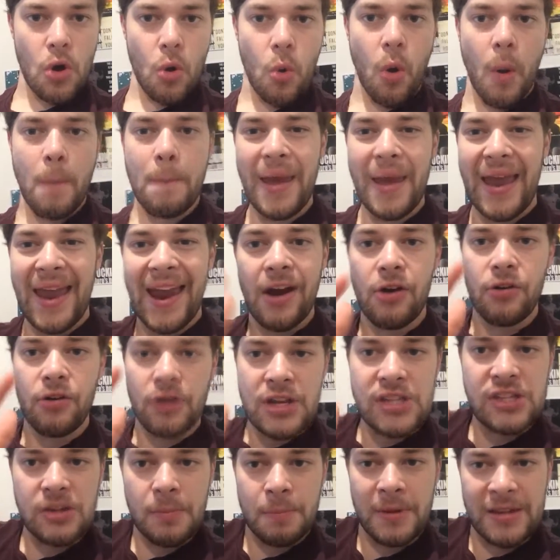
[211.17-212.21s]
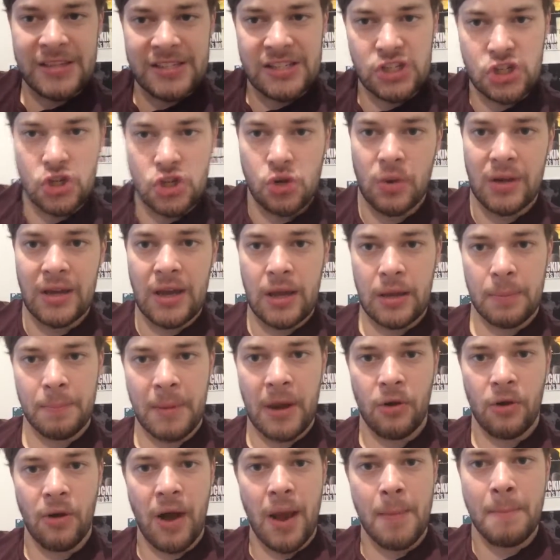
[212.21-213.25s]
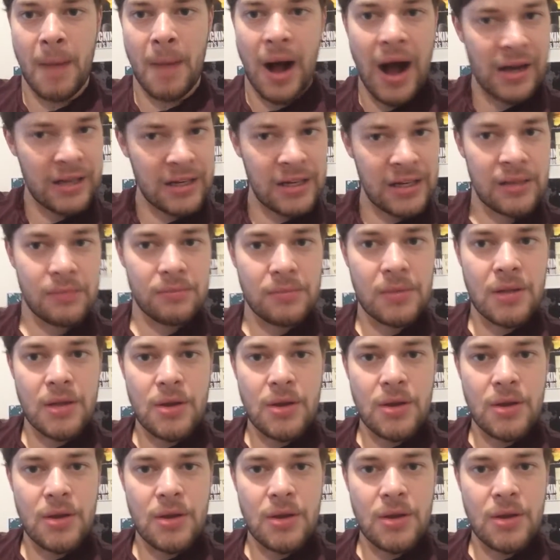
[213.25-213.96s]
What areas of business you want to get better at? Marketing.